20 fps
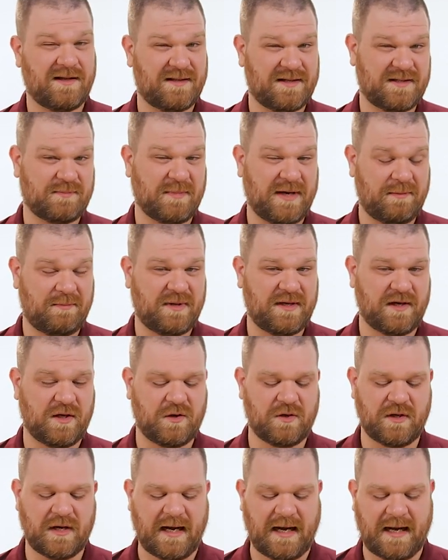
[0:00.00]
this might be a
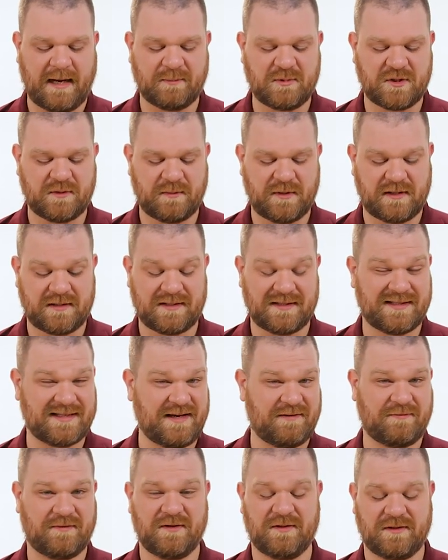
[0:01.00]
good option because it
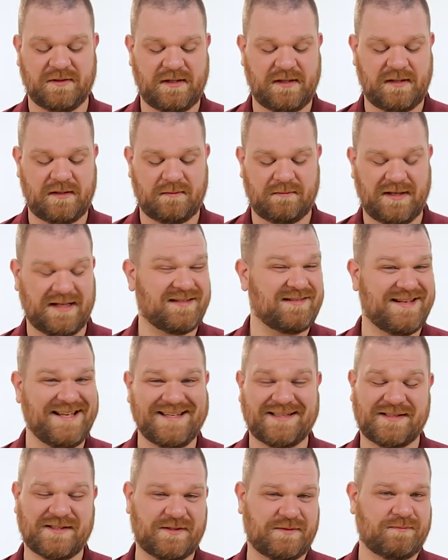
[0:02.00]
definitely, it,
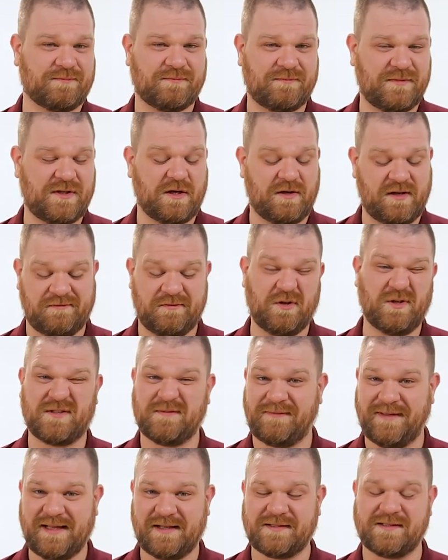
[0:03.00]
it's know, even though
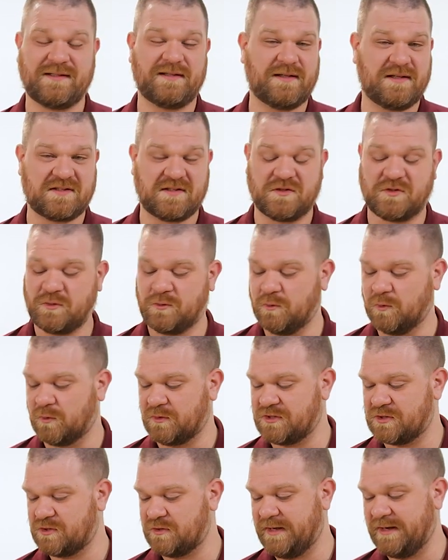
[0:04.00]
it's fancy, it's a
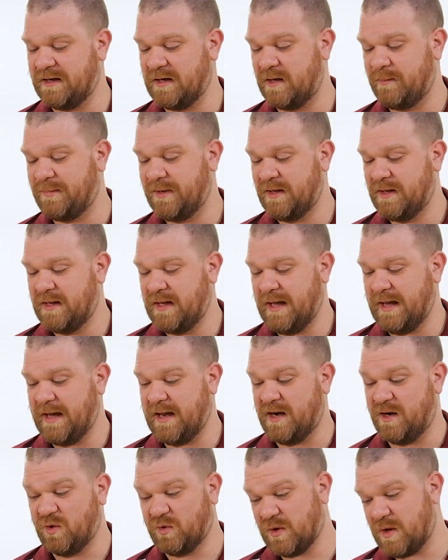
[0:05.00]
tool straight up,
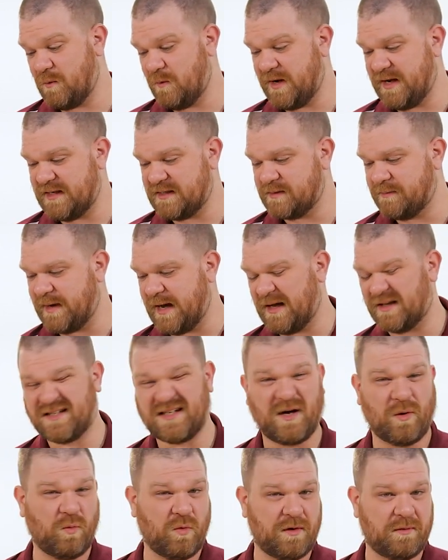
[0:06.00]
and it only weighs about
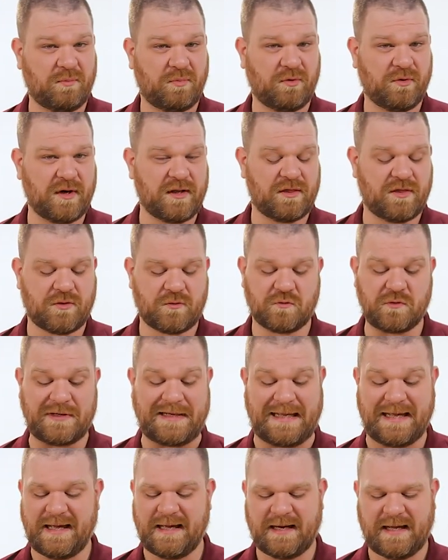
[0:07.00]
uh,
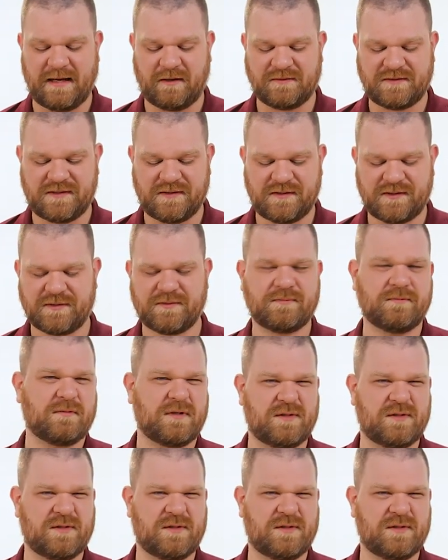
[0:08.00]
1.38 ounces.